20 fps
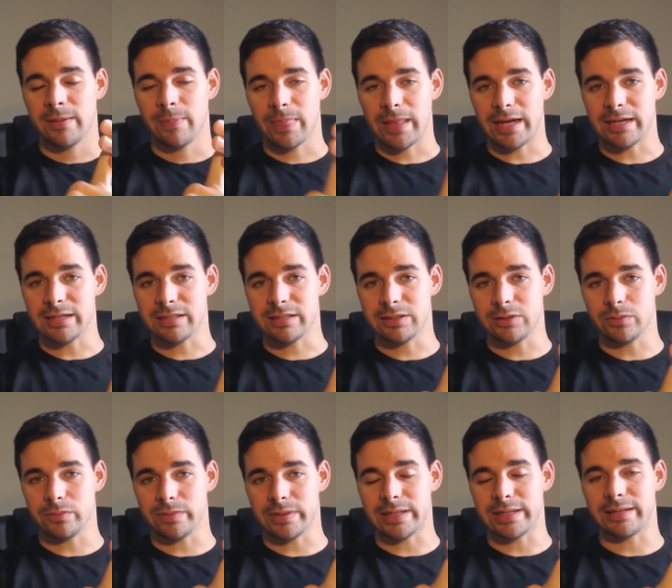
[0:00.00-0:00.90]

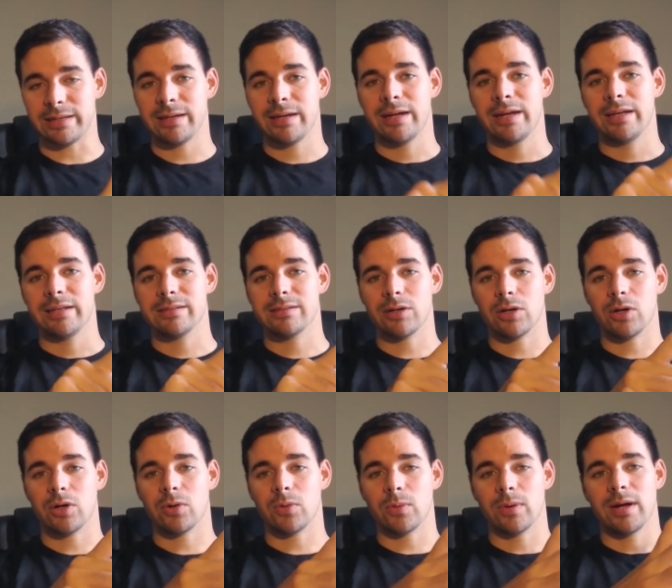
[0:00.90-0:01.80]
SUV.
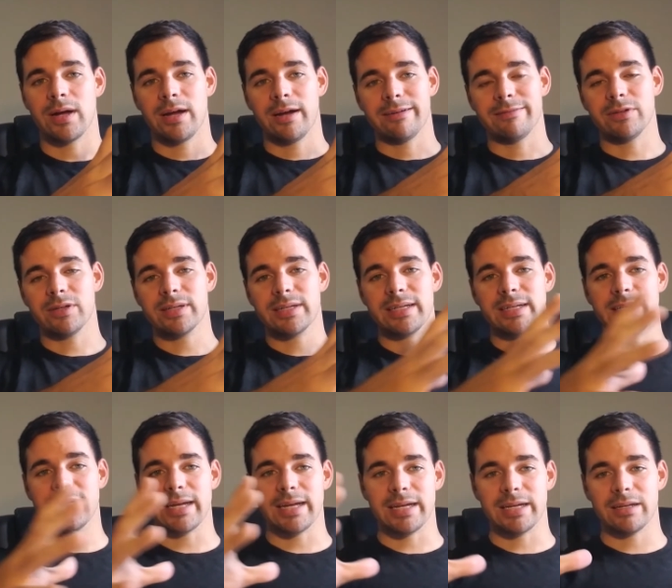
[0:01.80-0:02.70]
So looking
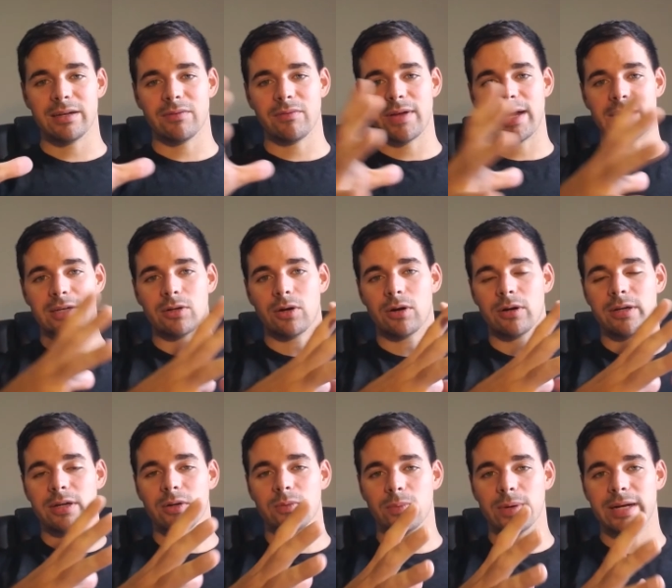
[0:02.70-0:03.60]
in that
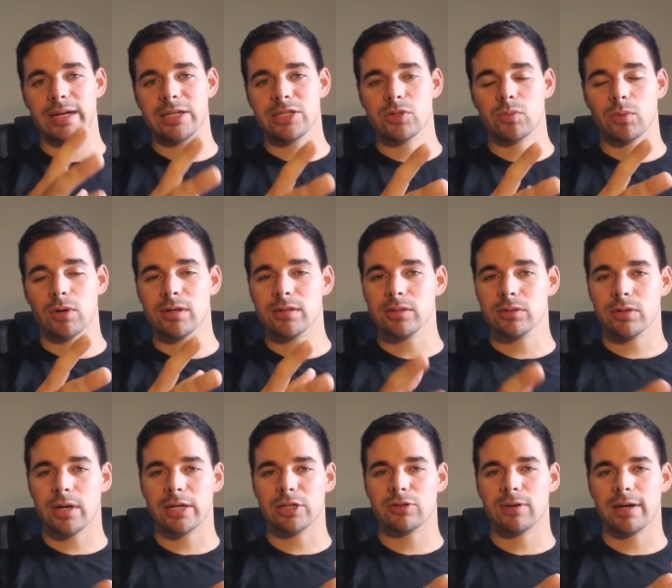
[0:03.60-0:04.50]
target range, we're also
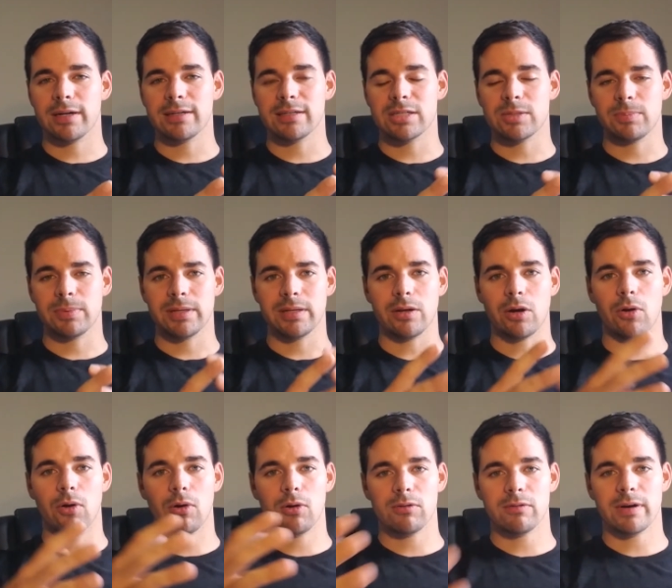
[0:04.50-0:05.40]
not trying to spend a
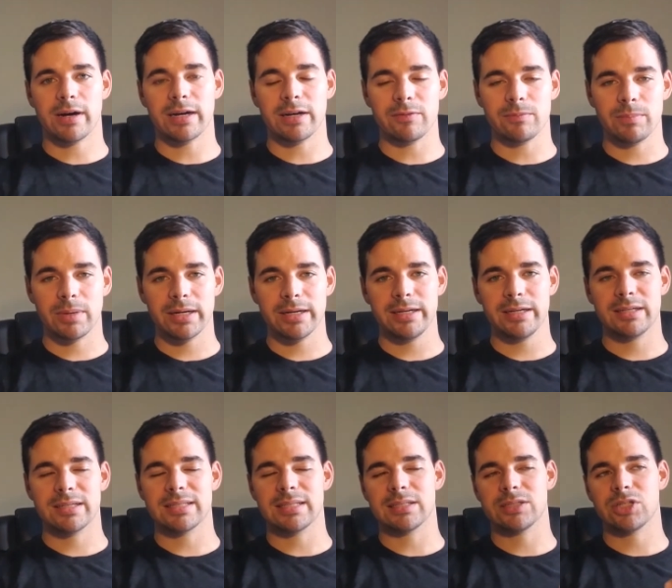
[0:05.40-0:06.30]
whole lot of money
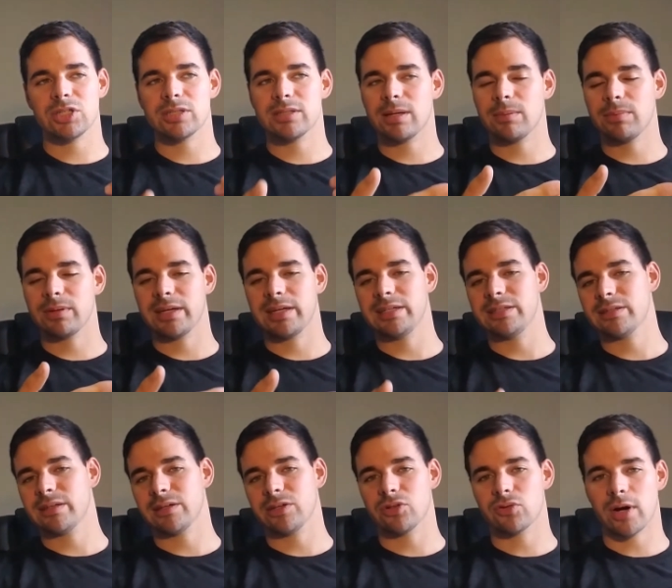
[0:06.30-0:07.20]
because it's just something he's
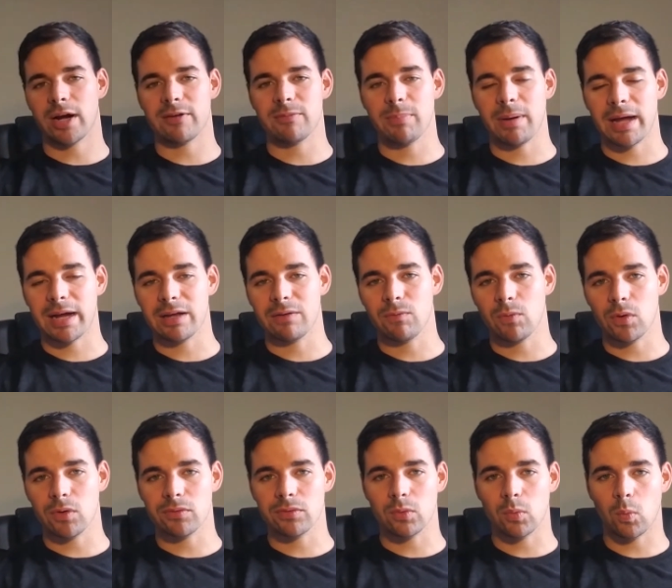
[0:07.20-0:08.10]
going to drive back and
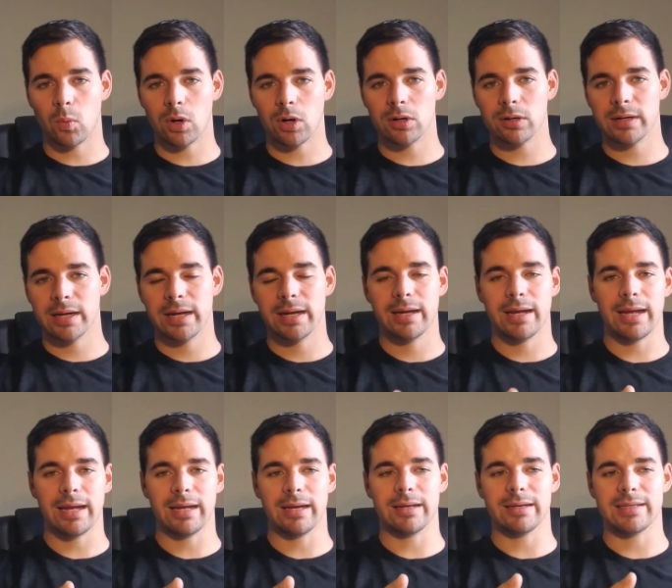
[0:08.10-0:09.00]
forth to work,
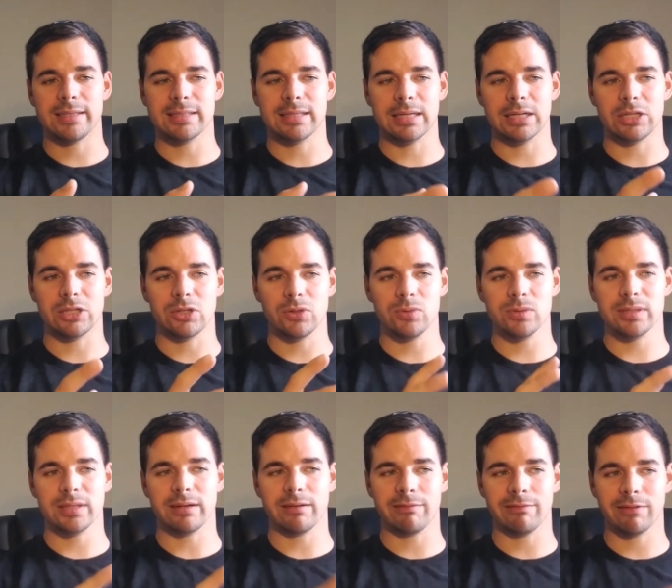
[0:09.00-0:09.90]
and he's going to use
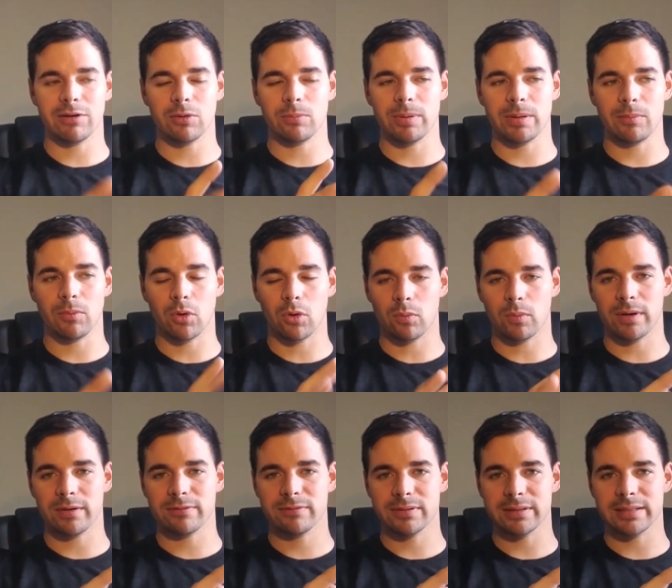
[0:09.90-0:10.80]
it a little bit more
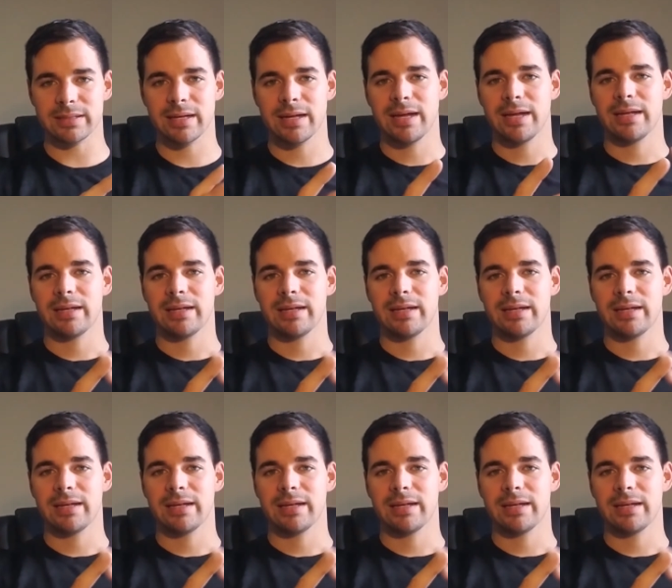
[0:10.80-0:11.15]
roughly.